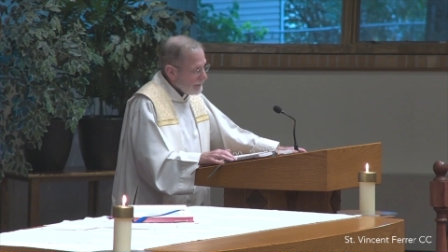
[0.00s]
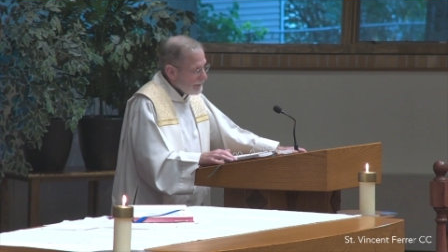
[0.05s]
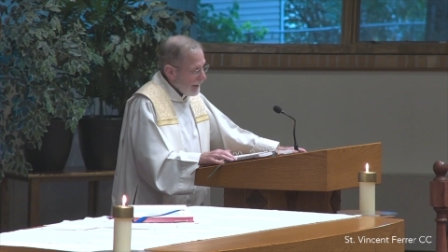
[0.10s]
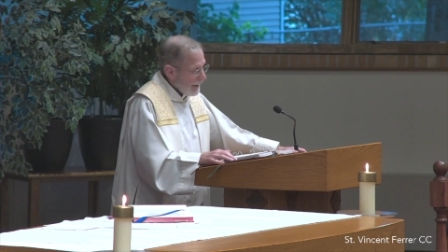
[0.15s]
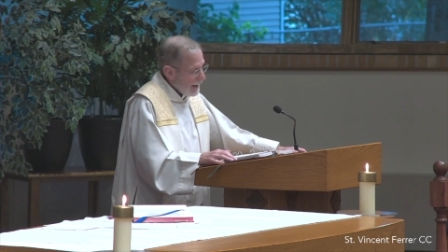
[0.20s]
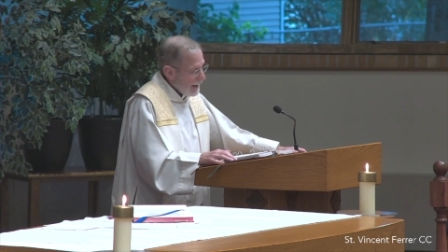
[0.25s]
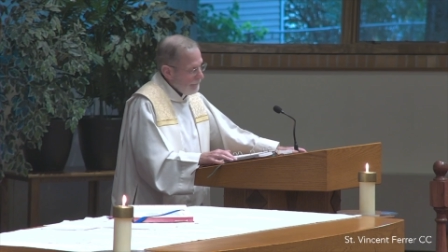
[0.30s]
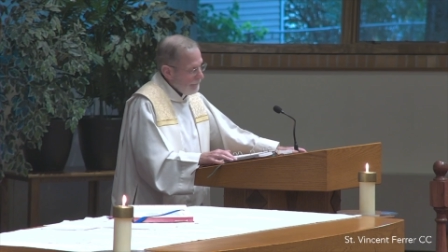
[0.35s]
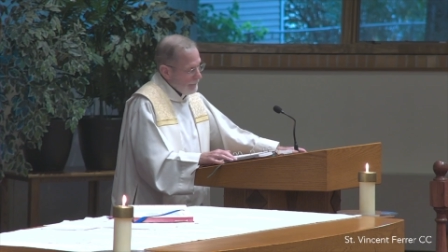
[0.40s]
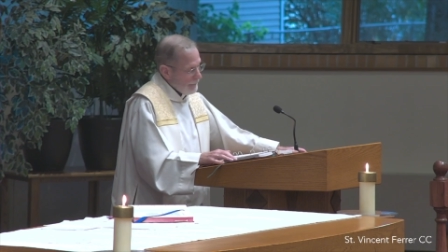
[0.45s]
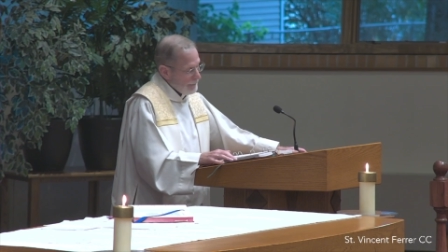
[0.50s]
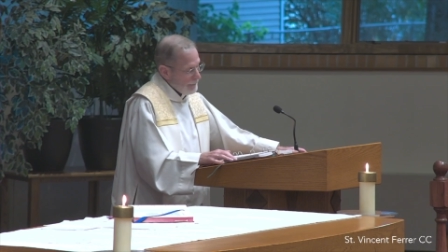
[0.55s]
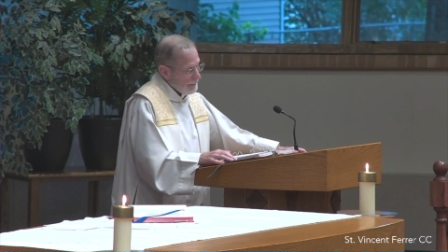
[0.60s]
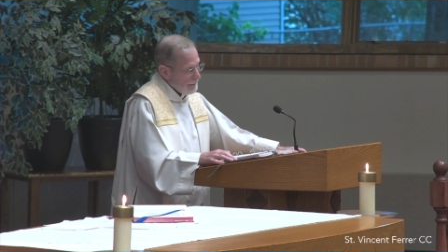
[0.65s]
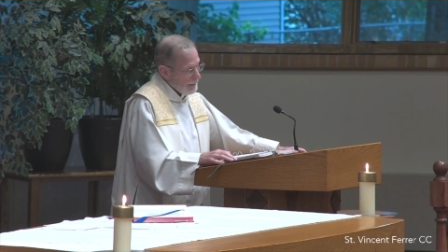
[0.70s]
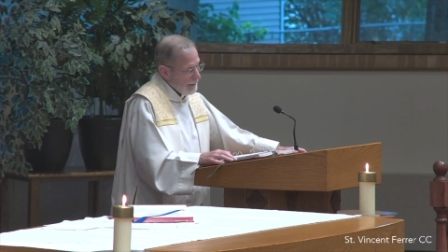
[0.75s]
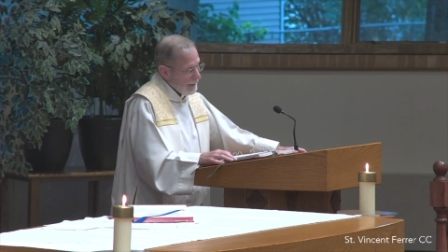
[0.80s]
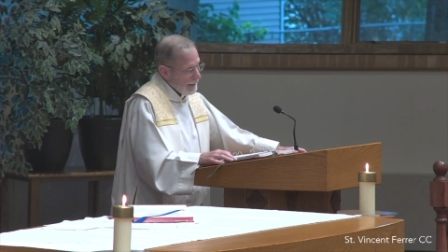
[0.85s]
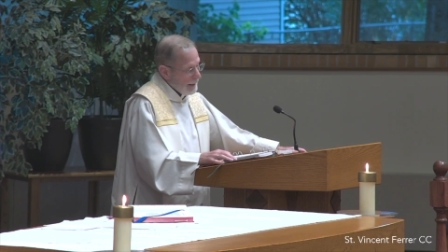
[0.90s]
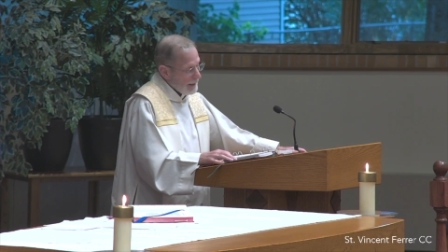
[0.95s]
you get to
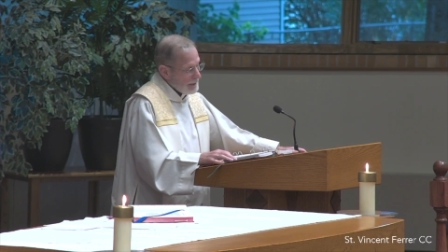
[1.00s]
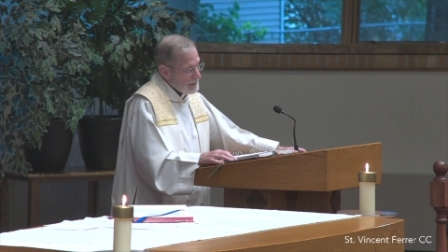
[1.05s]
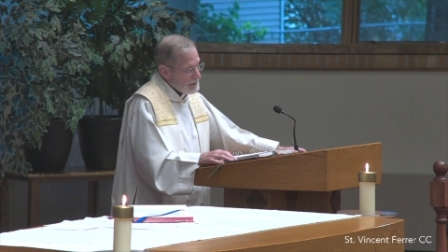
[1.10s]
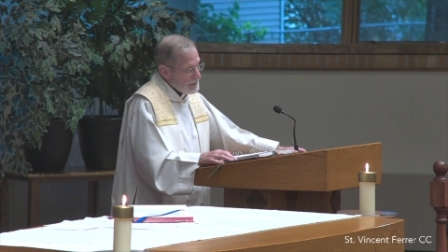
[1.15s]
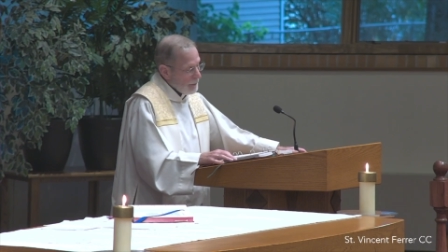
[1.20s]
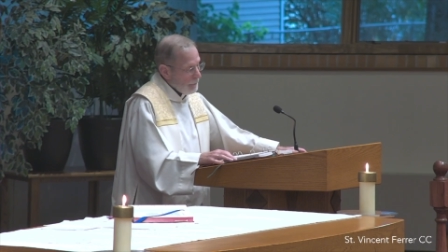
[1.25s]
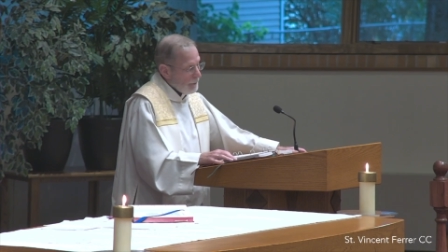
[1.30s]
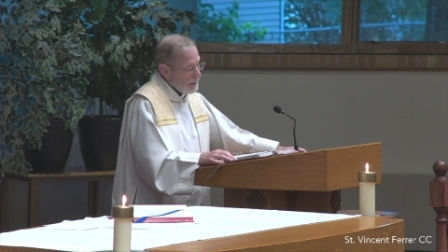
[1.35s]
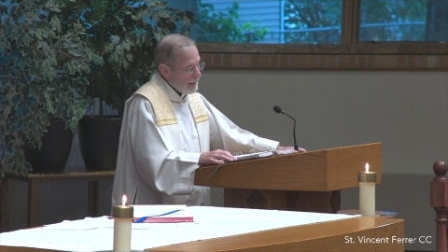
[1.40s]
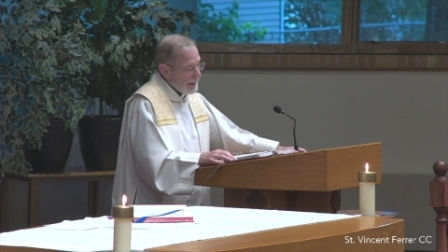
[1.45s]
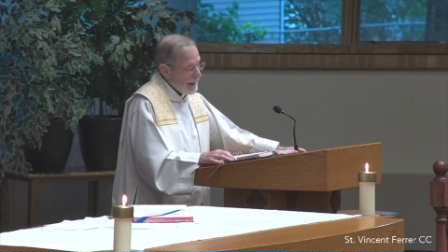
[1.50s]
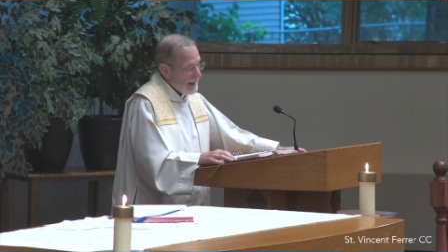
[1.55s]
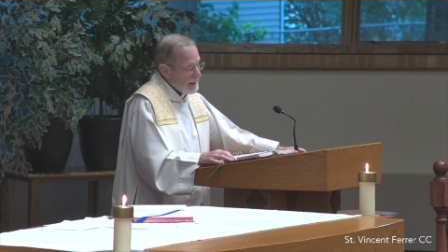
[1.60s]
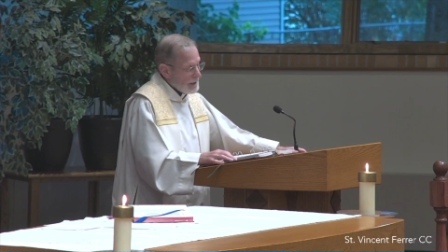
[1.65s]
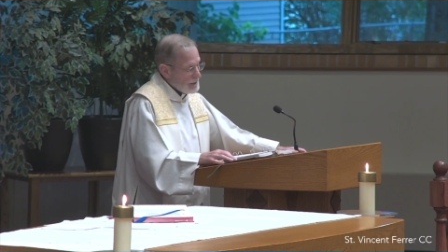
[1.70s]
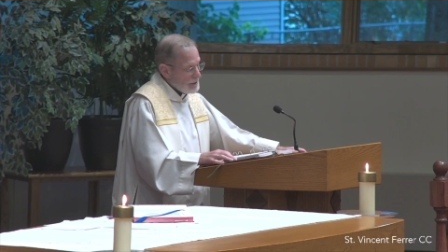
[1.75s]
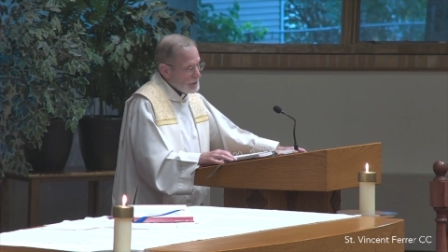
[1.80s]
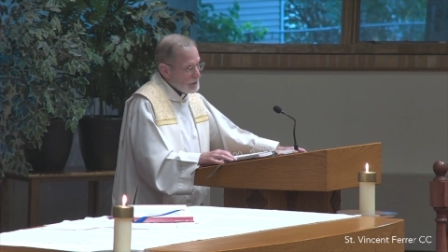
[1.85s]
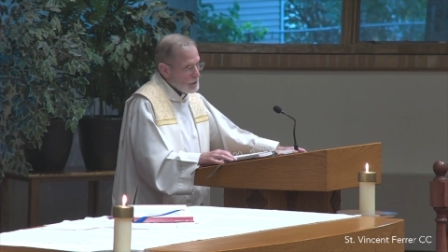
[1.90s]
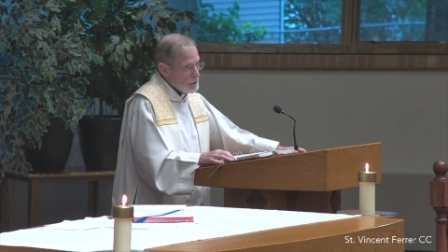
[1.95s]
heaven and someone
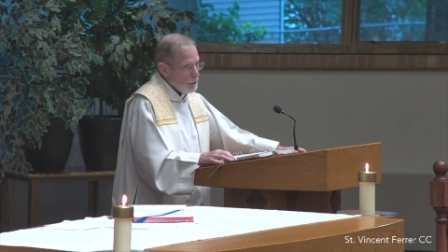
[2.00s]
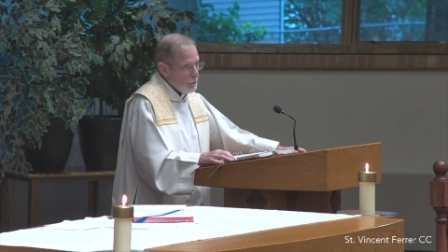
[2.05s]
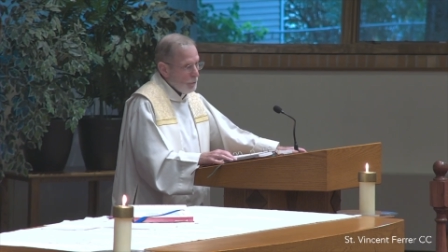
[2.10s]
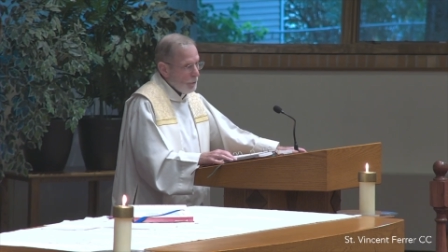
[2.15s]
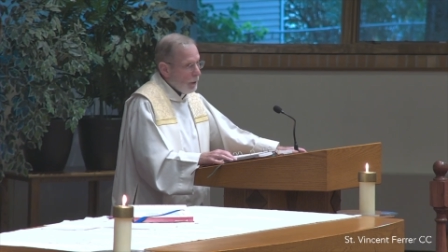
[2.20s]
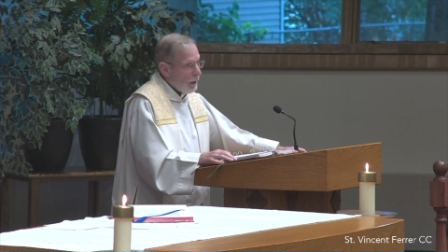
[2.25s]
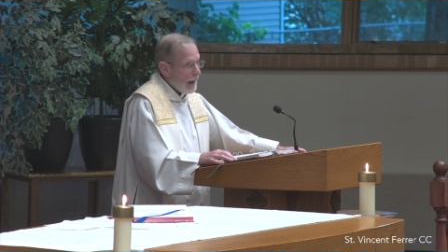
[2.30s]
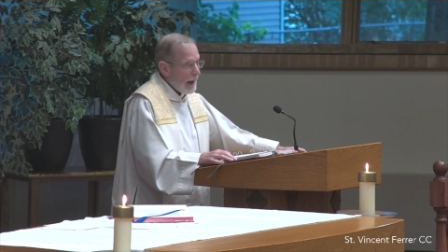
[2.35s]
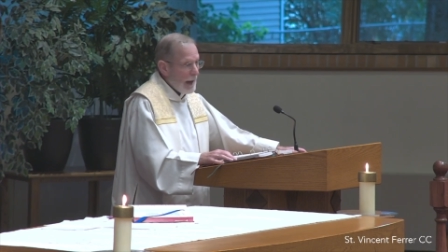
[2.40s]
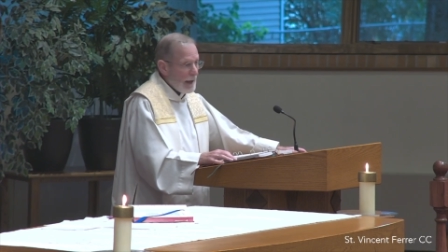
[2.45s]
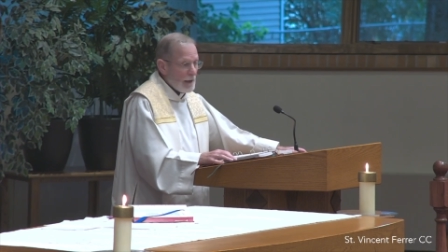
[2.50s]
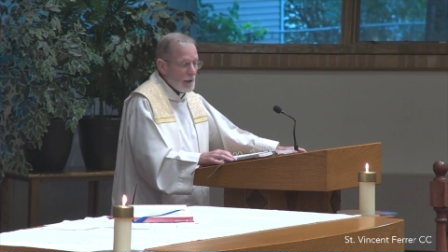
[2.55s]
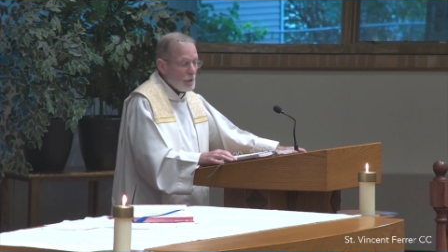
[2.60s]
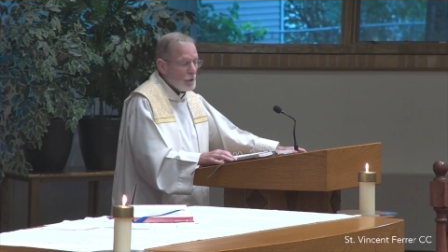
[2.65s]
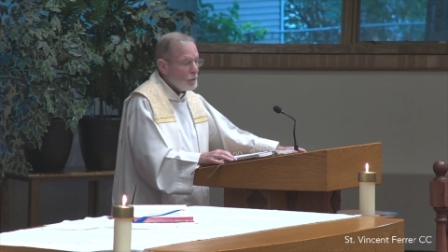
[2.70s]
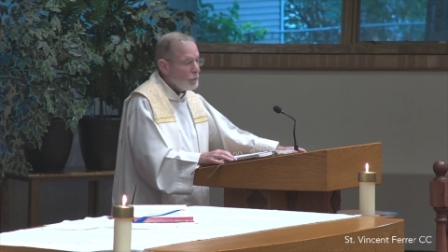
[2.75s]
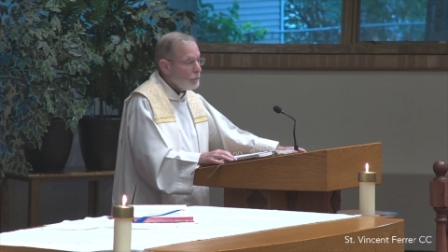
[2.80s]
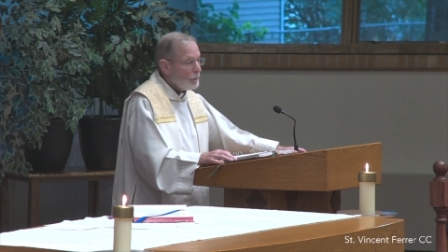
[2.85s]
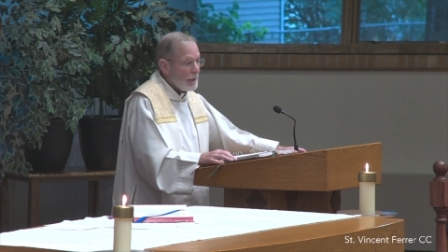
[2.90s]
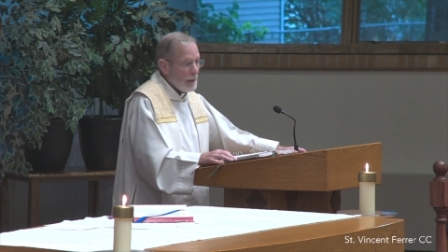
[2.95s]
asks you, Well, how
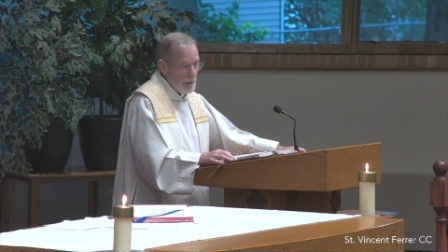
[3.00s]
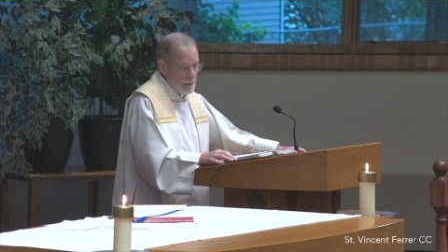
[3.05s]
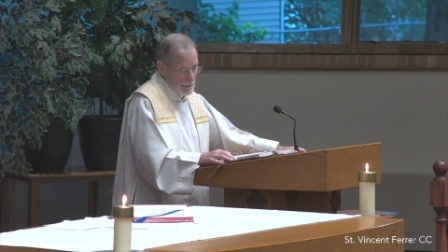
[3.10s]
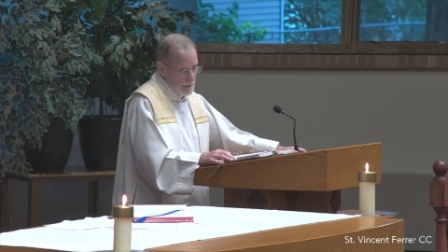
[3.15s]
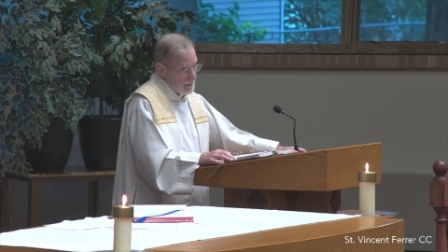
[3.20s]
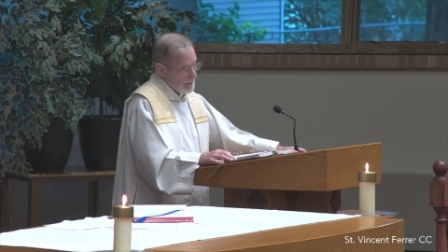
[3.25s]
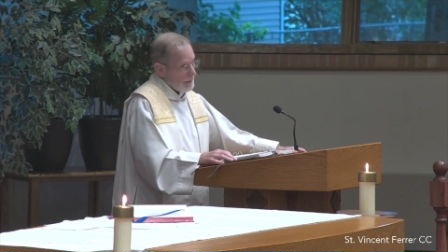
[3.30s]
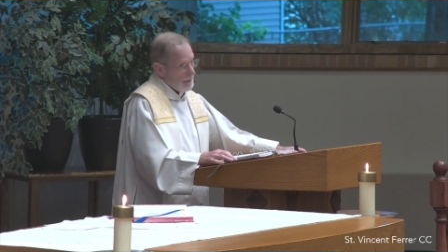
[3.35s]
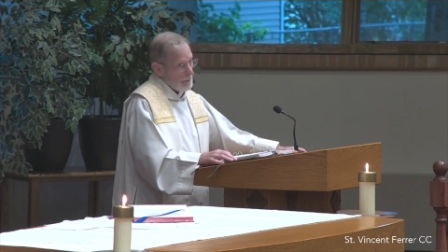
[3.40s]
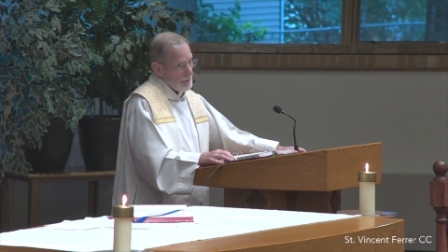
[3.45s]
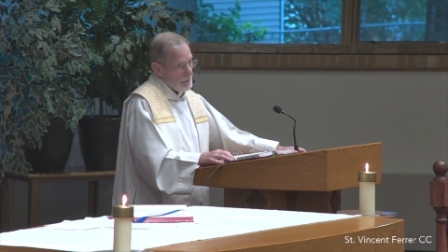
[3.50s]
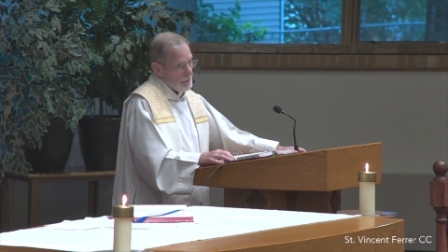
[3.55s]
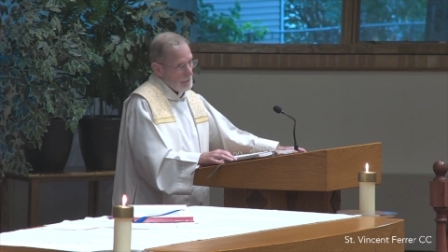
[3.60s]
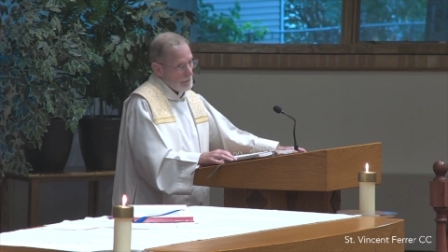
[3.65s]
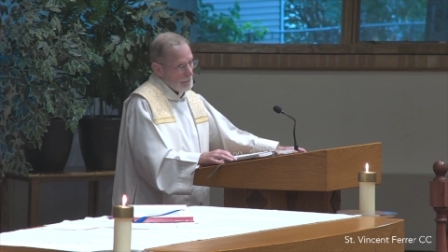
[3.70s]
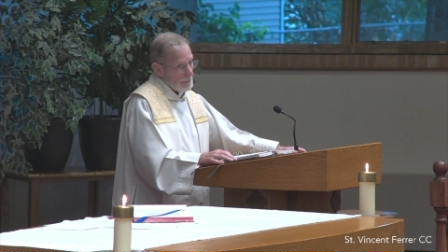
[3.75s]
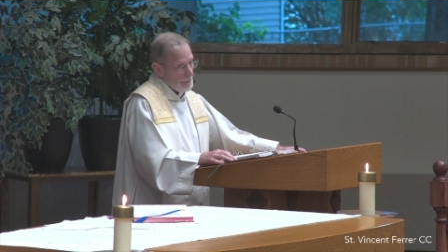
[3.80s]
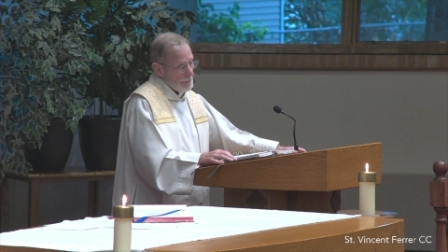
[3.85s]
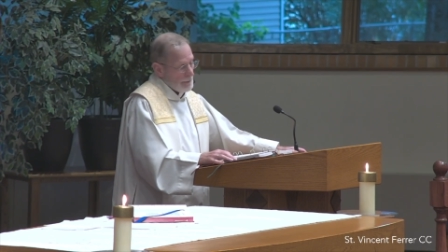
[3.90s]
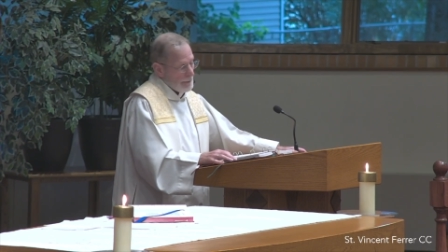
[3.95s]
did you get here?